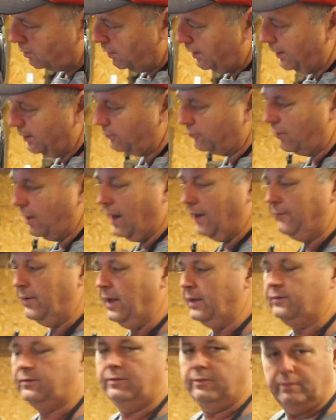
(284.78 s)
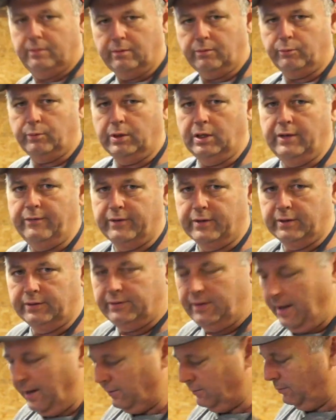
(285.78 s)
and drive that relieving
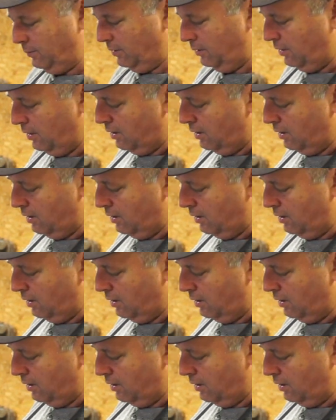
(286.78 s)
attachment.